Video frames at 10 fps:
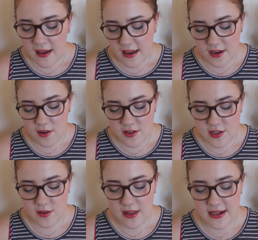And I'd
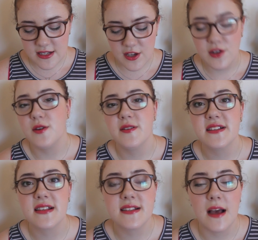also like to
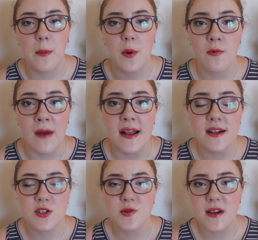use some
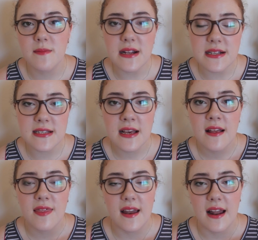Ren treatments
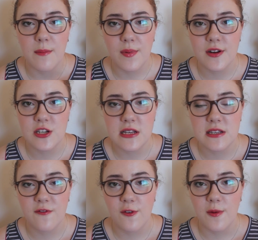that I
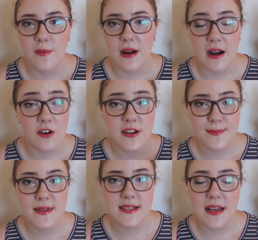purchased from our
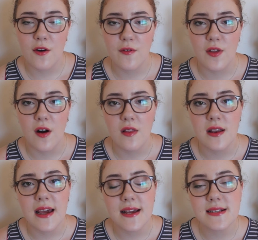Christmas set over the
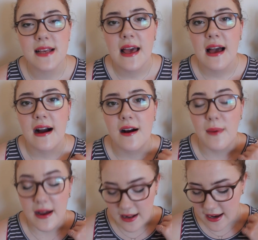holidays.
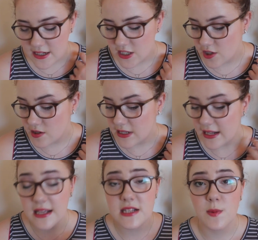I'd like to use
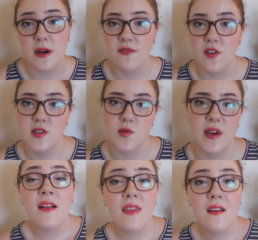at least one of those a
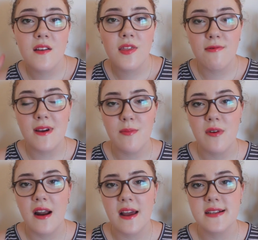week. There are three
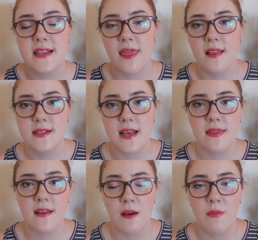products in the
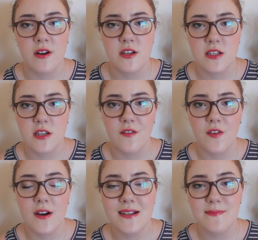set that I purchased
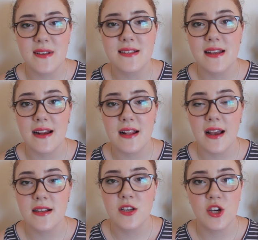over Christmas, and I'd
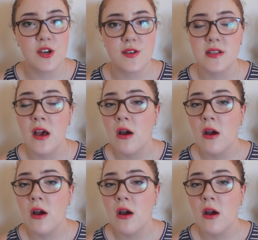like to use